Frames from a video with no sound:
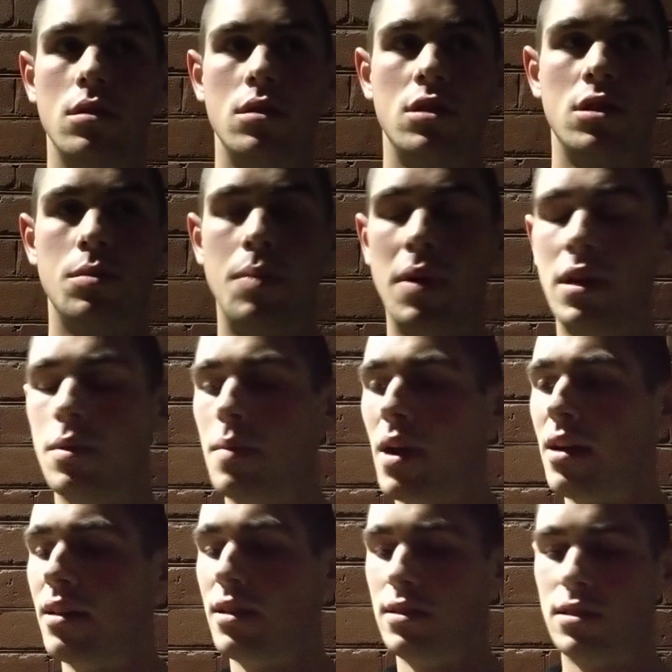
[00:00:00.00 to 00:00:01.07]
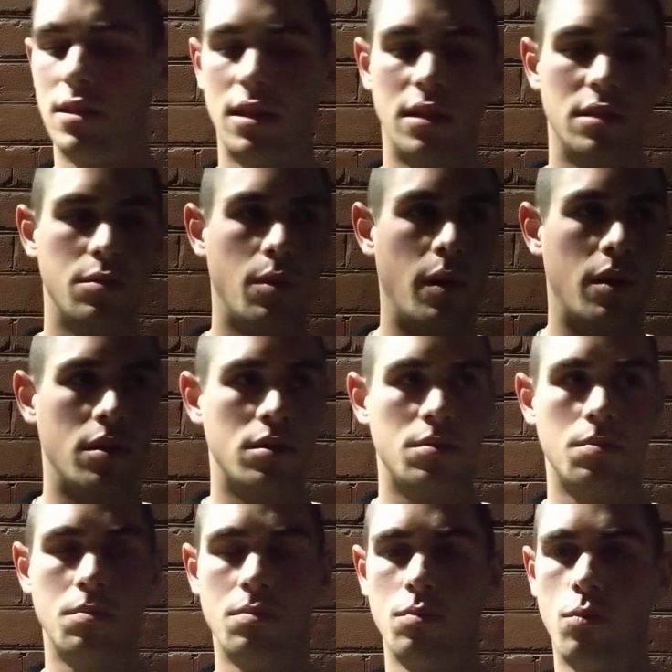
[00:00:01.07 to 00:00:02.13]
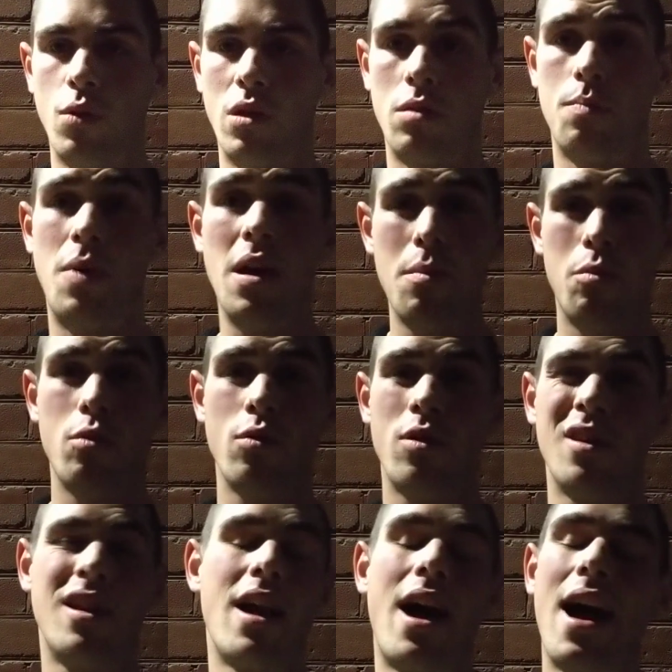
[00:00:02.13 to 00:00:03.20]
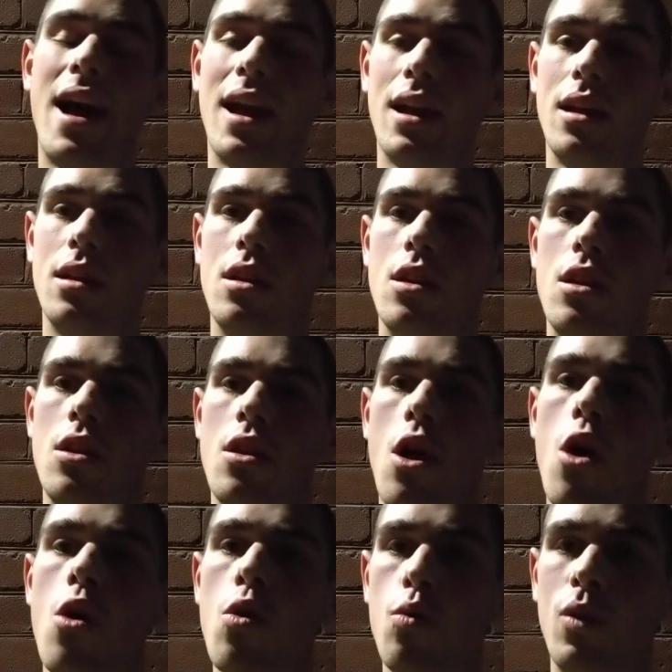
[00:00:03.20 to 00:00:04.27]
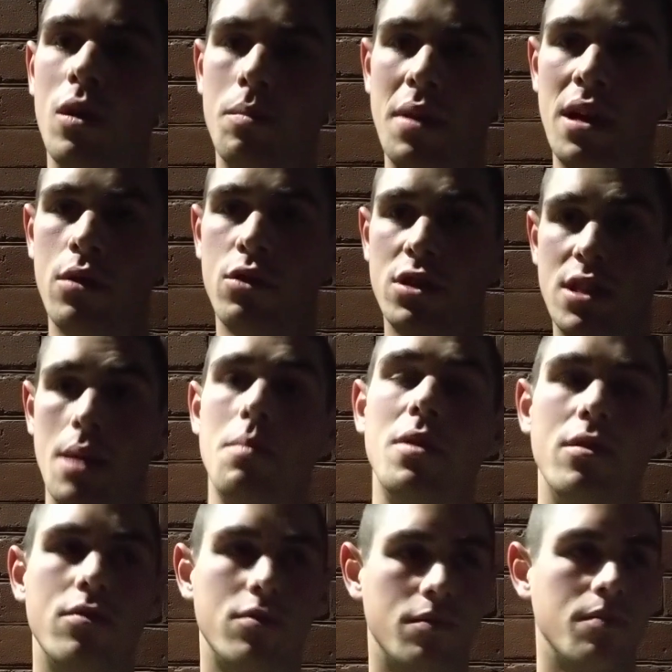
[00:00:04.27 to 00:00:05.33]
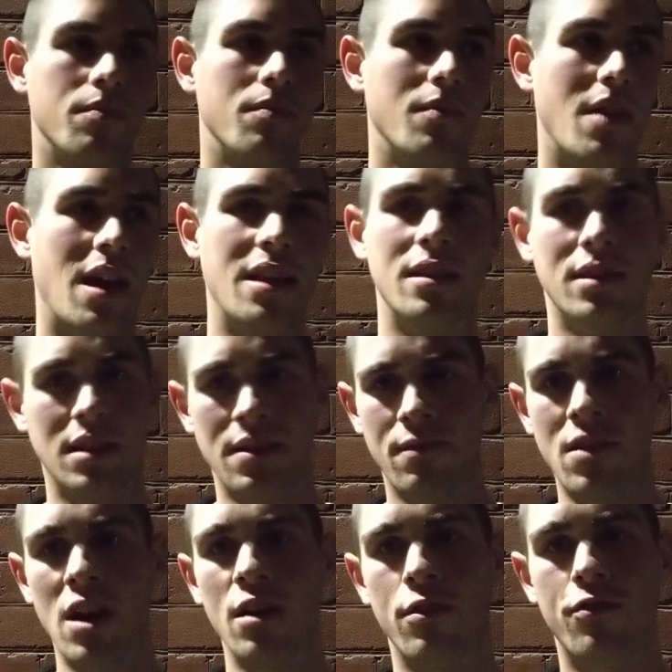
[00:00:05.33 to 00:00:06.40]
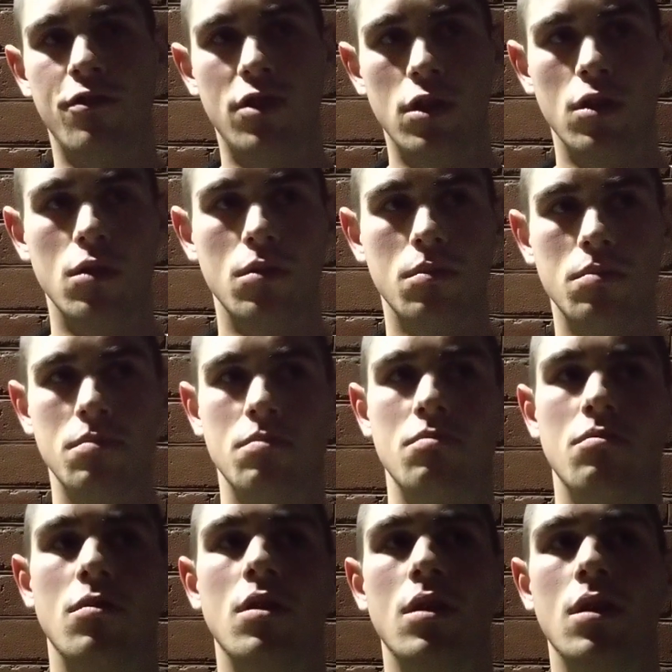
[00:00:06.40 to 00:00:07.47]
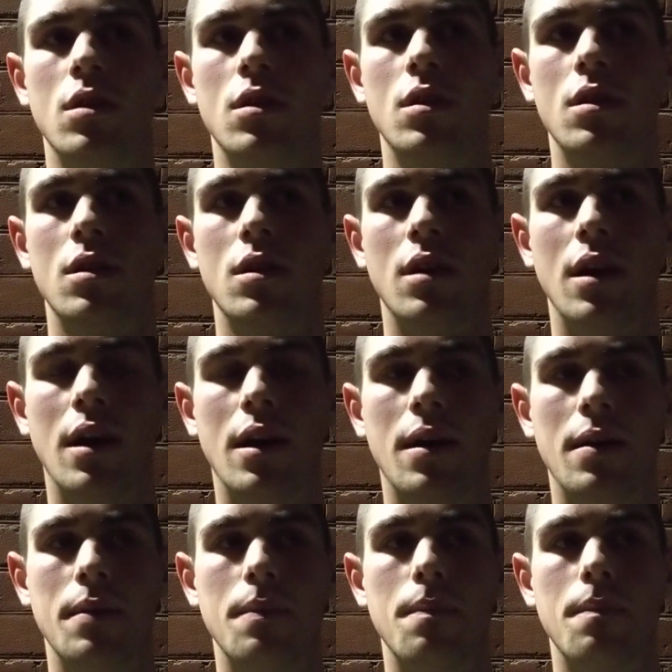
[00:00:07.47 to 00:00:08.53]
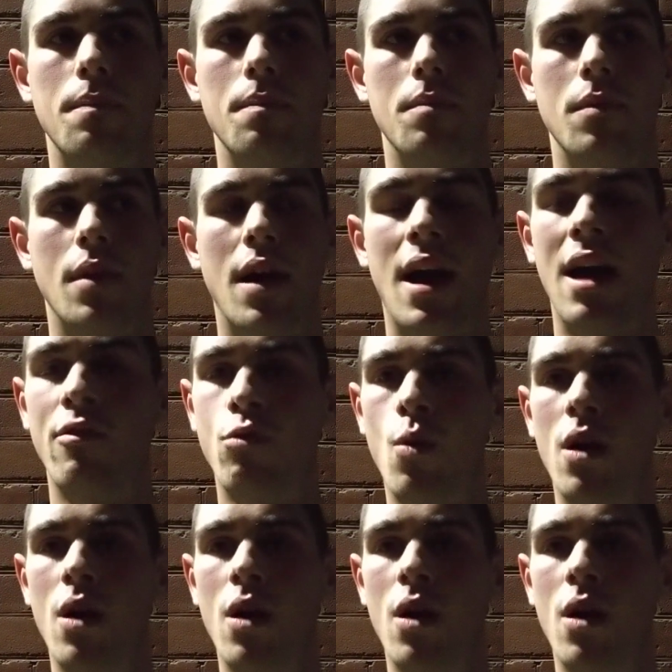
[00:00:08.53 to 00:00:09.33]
speak about these things with people that I know will be receptive, and they're very few. I have